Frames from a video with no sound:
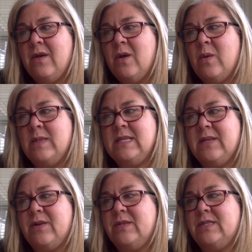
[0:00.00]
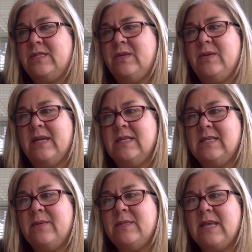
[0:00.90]
Once he learned to do this,
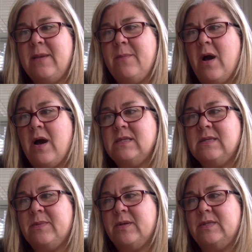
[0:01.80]
it was impossible